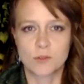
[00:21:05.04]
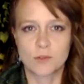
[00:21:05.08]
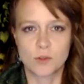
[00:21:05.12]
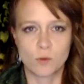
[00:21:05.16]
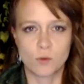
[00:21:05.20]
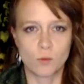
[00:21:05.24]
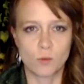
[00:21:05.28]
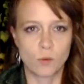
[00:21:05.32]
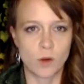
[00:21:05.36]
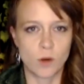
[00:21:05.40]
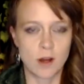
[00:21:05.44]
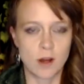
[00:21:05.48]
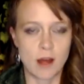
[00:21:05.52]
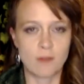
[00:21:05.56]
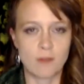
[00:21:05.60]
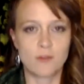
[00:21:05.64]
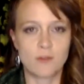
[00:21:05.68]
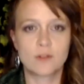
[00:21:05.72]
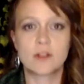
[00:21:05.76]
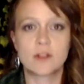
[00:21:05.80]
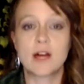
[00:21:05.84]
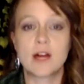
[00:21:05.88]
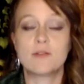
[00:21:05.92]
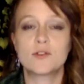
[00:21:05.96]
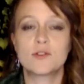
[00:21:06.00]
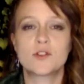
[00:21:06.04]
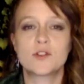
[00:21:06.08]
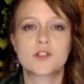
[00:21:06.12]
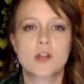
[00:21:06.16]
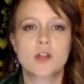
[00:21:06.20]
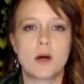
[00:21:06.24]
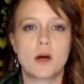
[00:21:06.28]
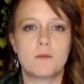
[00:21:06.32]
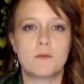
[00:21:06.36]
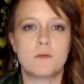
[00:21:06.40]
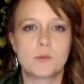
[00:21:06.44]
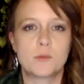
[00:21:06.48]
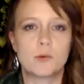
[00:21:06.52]
to whatever level is
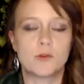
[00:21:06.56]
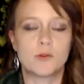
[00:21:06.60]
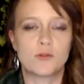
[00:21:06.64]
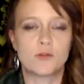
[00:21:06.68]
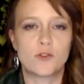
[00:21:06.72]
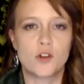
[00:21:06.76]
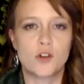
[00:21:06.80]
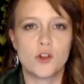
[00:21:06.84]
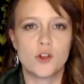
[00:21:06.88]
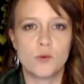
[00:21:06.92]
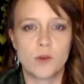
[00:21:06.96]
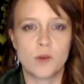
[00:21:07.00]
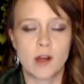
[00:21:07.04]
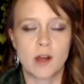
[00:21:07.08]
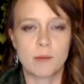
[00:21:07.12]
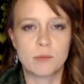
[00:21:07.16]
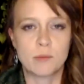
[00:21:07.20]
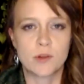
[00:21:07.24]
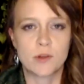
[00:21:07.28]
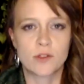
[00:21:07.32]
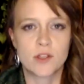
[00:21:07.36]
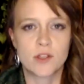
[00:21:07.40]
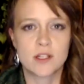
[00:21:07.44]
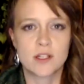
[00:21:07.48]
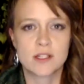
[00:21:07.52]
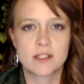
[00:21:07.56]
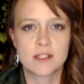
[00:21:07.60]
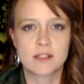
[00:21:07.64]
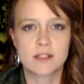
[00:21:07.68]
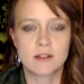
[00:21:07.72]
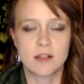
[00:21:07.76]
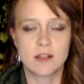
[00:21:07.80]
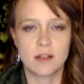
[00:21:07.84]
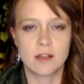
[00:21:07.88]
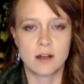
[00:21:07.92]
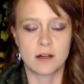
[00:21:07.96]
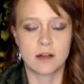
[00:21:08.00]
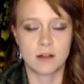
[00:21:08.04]
comfortable for you when I put this
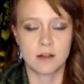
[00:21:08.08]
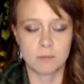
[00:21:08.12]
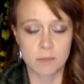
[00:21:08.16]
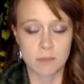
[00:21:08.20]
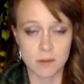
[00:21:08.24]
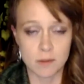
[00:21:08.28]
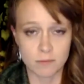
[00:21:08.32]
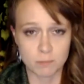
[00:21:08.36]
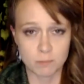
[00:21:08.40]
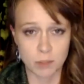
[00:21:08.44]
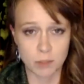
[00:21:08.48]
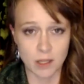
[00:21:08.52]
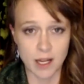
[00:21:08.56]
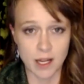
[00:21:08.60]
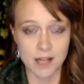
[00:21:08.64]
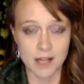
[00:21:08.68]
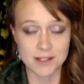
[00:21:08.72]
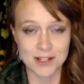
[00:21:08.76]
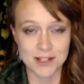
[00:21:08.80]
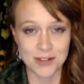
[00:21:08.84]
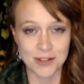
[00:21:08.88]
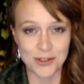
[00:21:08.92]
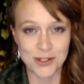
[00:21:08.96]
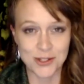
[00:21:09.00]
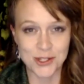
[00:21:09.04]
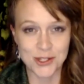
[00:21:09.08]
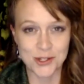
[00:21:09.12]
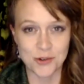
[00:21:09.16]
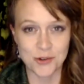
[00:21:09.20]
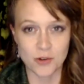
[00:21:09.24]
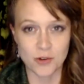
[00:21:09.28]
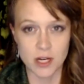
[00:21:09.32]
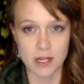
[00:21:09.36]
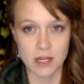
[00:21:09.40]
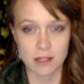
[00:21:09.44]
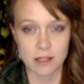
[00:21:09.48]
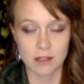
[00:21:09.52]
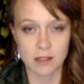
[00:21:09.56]
plant on the
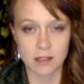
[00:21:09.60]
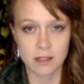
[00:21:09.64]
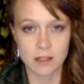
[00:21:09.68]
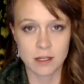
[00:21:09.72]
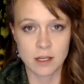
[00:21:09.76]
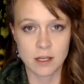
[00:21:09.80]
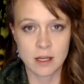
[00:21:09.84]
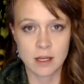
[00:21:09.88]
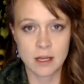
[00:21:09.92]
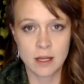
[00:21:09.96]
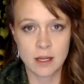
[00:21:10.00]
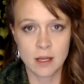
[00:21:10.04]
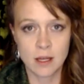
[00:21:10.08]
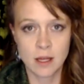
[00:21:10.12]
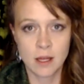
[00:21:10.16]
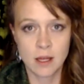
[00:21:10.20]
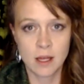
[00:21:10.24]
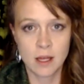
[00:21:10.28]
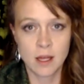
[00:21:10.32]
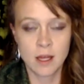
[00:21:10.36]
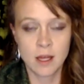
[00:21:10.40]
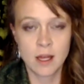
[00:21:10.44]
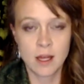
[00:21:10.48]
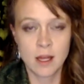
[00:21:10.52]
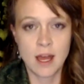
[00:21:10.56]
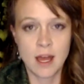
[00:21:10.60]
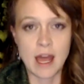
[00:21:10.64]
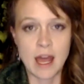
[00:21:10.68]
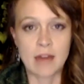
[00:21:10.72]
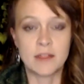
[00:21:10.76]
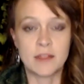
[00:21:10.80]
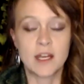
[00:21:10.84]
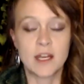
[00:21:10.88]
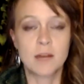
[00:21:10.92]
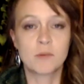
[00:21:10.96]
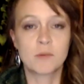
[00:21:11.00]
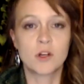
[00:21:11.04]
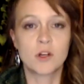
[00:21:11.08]
screen. And
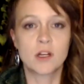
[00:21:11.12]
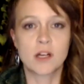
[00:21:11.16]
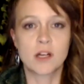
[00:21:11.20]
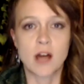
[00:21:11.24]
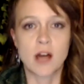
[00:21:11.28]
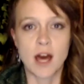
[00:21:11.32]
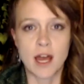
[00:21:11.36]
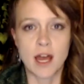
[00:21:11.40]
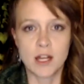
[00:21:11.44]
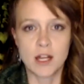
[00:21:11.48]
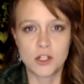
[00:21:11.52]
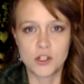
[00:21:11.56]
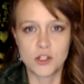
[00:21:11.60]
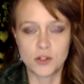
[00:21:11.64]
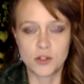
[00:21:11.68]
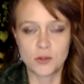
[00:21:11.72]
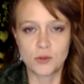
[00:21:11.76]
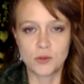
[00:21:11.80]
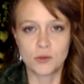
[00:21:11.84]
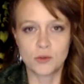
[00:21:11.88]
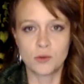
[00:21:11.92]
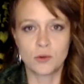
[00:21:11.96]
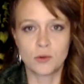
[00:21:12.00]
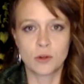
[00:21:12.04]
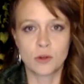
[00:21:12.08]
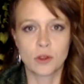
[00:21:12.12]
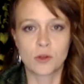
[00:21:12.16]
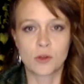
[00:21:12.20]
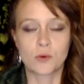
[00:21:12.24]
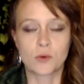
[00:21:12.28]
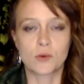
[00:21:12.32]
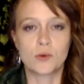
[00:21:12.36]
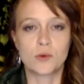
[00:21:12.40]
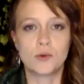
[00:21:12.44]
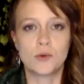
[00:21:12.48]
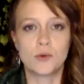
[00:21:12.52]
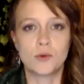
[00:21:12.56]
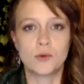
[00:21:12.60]
then I'm going to guide you
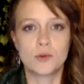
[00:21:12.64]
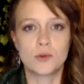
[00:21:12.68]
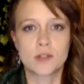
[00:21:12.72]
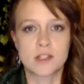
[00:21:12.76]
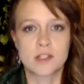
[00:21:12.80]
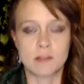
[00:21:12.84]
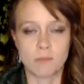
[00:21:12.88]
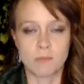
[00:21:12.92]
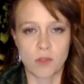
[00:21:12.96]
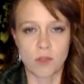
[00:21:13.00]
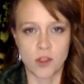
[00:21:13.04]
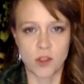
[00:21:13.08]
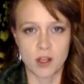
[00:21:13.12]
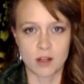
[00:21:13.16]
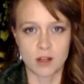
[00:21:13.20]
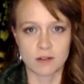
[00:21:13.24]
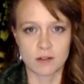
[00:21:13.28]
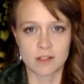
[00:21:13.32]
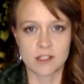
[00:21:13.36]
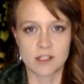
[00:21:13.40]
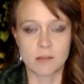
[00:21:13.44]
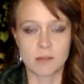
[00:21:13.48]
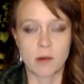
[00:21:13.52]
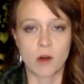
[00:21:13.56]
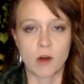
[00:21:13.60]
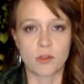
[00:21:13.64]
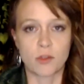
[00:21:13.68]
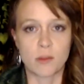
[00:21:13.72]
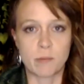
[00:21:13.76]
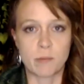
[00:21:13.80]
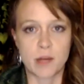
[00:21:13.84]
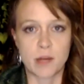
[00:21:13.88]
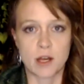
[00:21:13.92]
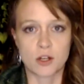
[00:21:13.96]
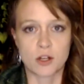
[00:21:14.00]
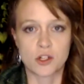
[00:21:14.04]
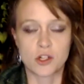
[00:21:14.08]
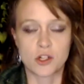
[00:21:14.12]
through some things about the
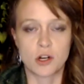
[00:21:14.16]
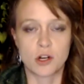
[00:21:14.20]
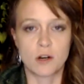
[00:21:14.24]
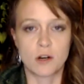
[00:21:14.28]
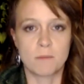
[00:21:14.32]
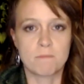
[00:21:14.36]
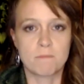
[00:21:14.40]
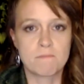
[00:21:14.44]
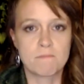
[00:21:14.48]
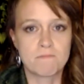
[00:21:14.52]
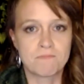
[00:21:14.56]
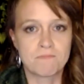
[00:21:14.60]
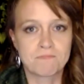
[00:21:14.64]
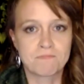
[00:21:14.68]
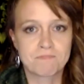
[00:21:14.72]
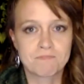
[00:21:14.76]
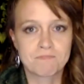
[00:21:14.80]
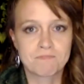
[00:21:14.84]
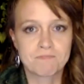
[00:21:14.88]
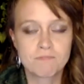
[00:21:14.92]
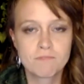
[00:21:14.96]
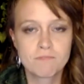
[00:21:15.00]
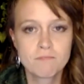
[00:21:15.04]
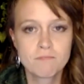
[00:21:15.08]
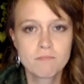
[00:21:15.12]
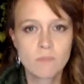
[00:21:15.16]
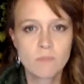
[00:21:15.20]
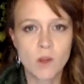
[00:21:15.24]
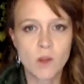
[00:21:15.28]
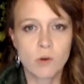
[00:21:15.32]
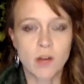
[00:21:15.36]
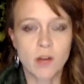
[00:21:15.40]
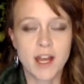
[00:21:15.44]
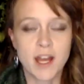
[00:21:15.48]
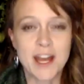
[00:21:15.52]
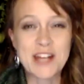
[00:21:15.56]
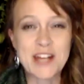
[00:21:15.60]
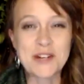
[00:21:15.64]
picture.
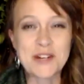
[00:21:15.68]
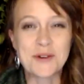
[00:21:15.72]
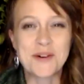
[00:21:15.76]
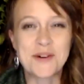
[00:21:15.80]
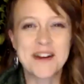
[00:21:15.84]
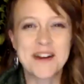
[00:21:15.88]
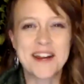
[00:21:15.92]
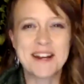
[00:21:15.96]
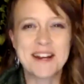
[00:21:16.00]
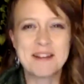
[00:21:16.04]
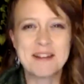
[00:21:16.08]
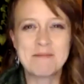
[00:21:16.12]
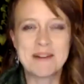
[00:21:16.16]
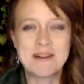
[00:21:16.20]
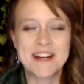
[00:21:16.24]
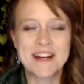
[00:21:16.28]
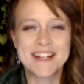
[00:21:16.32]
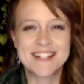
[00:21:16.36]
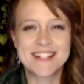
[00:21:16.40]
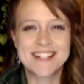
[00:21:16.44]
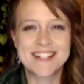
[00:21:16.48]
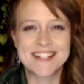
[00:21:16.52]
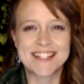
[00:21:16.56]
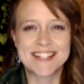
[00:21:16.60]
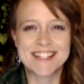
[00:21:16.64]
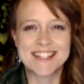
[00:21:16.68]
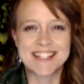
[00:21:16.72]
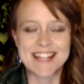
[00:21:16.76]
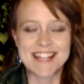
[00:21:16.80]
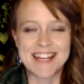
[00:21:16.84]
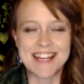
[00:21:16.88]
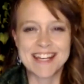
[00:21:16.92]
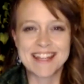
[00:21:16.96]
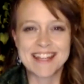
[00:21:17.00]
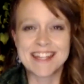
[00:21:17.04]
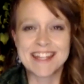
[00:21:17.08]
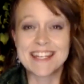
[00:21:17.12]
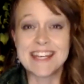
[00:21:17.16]
Okay, I don't want anybody to
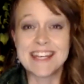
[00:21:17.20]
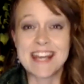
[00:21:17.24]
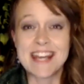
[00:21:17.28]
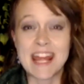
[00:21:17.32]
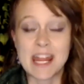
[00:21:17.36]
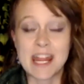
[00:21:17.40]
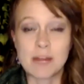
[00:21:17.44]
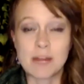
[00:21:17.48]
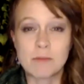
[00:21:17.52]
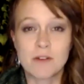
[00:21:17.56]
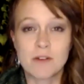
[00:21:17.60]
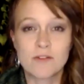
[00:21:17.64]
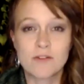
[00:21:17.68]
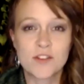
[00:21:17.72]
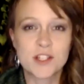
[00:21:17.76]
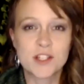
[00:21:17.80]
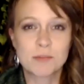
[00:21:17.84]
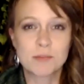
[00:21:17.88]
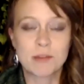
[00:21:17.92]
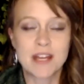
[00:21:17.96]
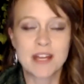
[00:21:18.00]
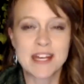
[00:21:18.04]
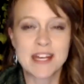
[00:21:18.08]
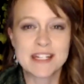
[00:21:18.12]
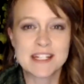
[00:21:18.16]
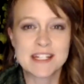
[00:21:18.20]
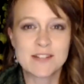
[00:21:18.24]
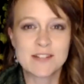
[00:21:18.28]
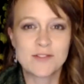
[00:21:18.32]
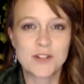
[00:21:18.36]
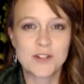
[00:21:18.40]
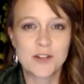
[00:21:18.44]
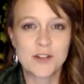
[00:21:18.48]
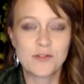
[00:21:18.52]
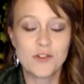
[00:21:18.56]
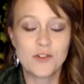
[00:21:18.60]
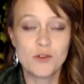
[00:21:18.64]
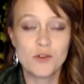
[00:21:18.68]
say the name of this plant,
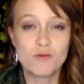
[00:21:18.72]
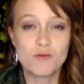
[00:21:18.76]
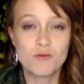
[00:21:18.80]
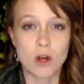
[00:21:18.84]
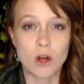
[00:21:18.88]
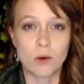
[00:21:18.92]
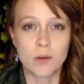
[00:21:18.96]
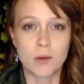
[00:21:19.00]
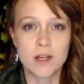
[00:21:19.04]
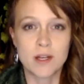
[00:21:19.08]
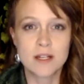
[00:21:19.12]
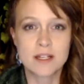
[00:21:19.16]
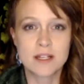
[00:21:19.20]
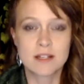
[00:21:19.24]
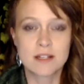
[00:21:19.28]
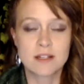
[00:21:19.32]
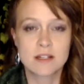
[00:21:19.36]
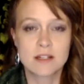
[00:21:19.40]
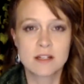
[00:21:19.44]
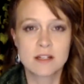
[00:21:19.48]
even if you know it.